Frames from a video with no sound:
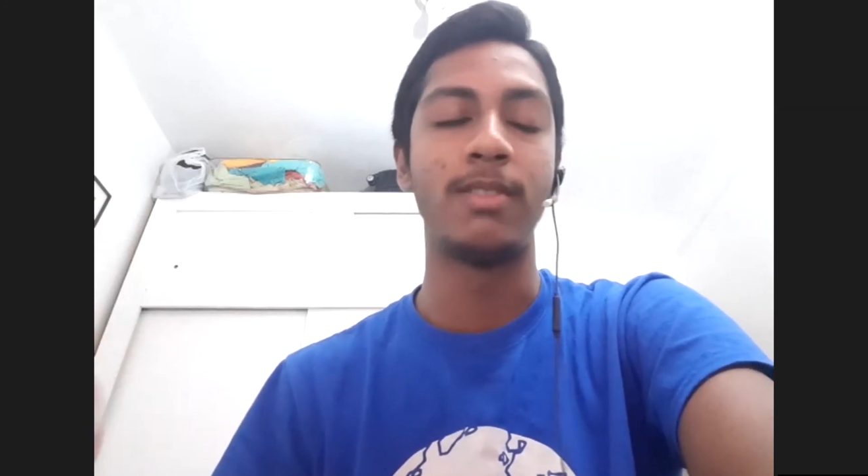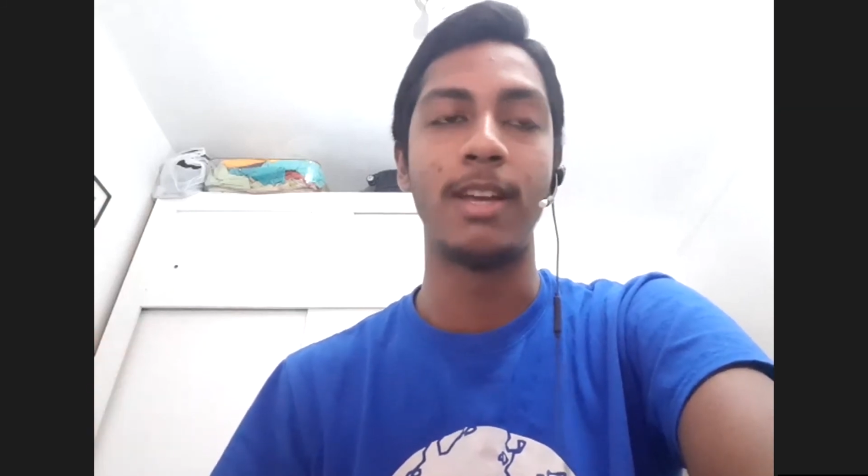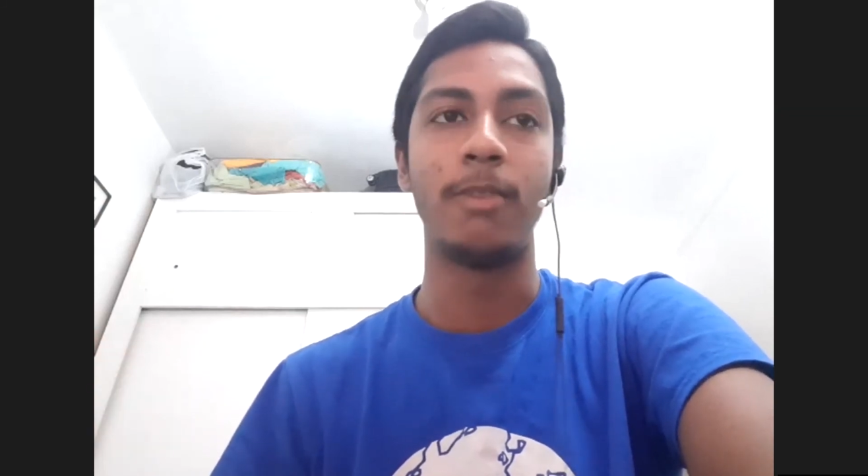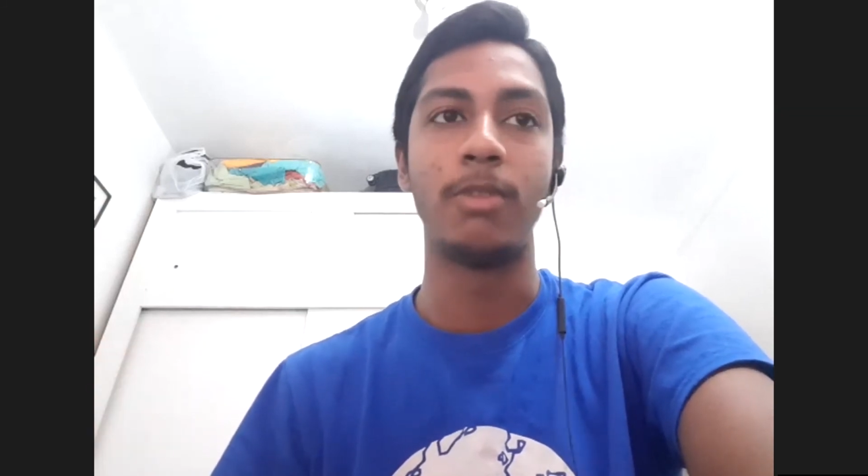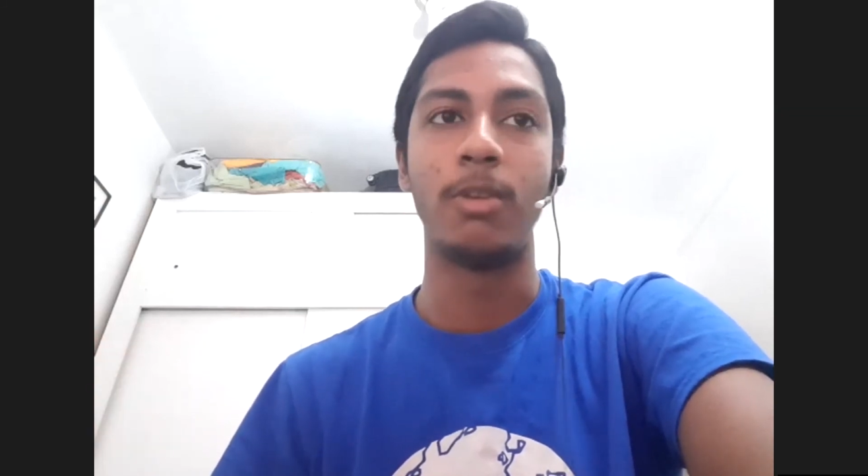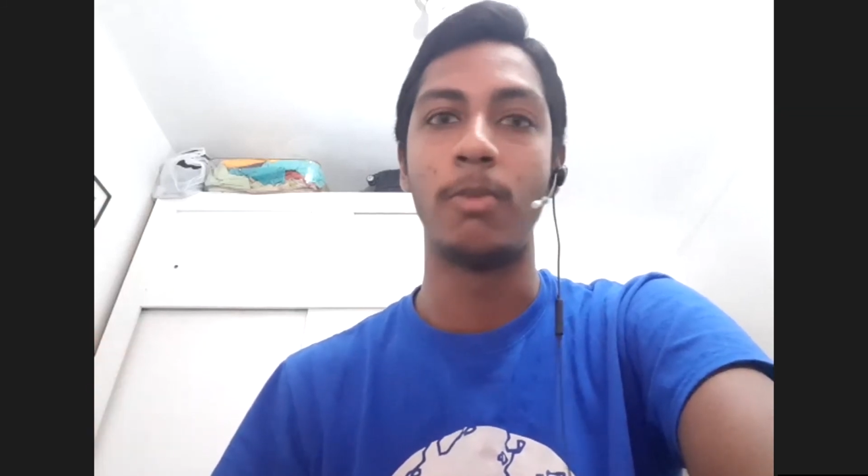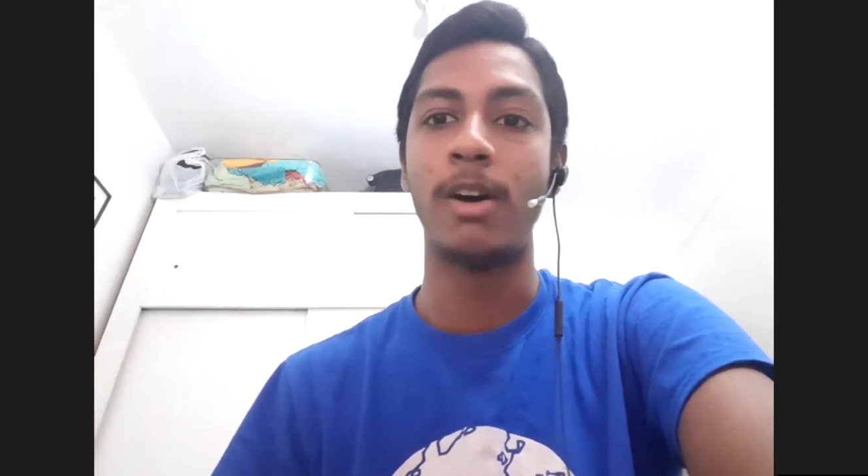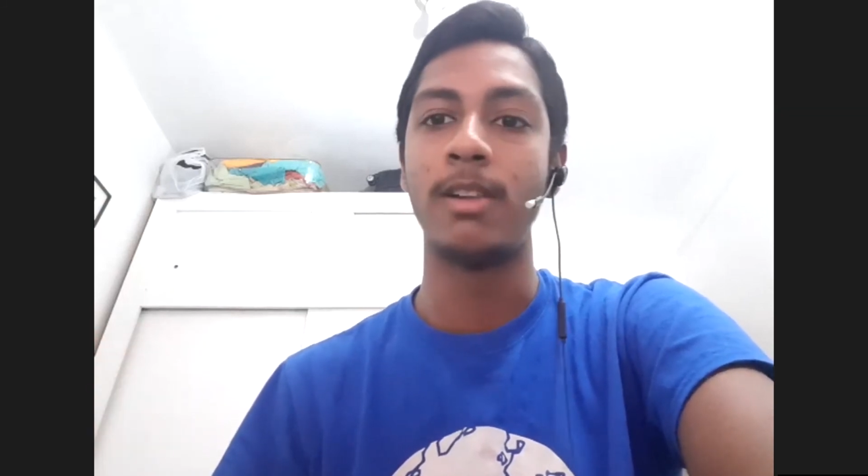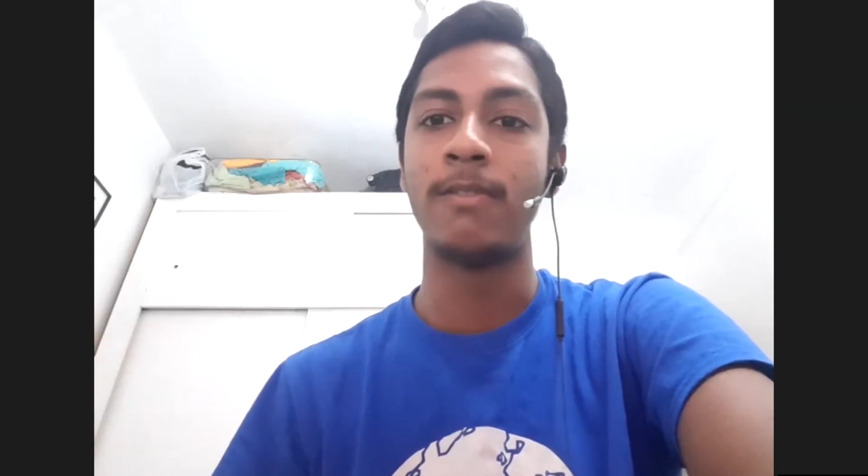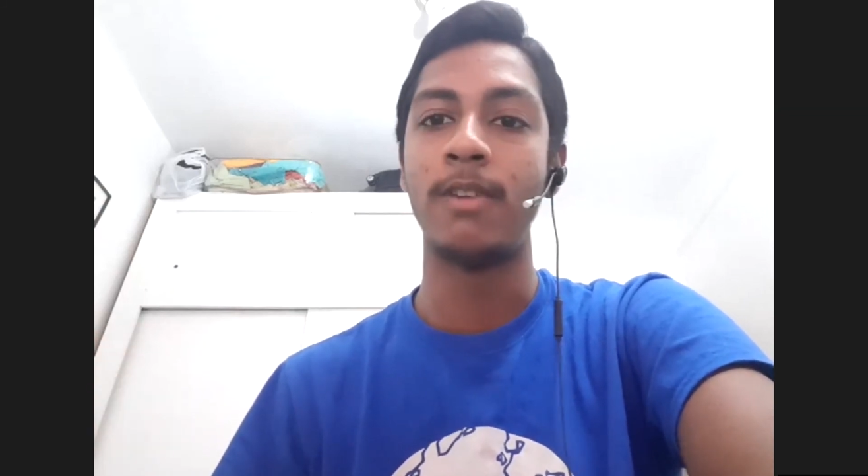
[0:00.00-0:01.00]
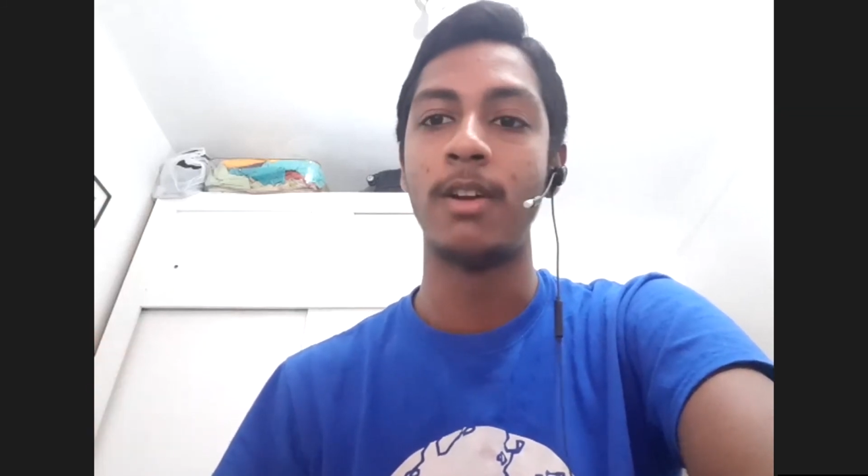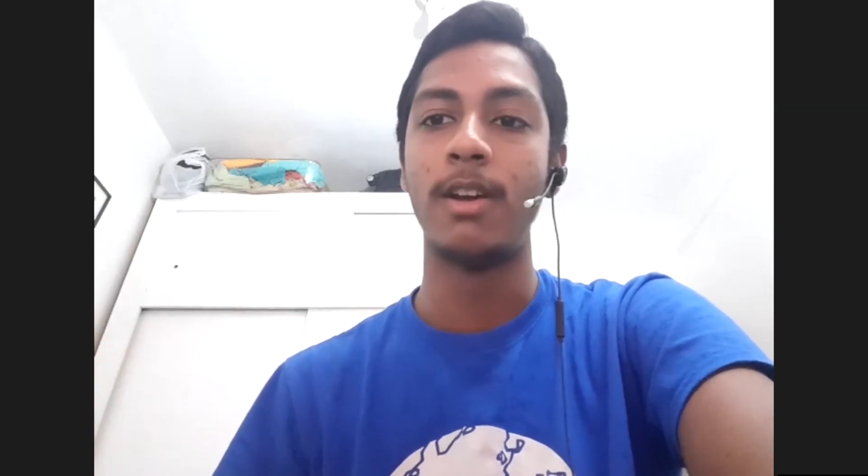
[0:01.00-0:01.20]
seeing with the wildlife,